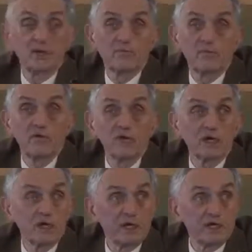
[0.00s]

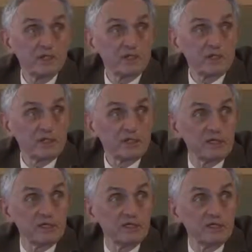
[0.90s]
falling
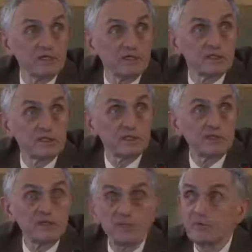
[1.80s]
expectations, if
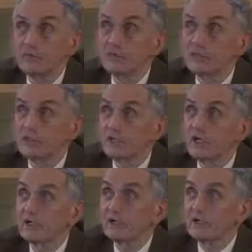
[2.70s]
people
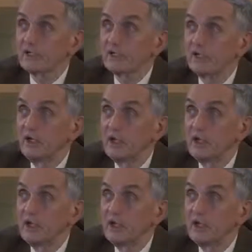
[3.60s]
project it,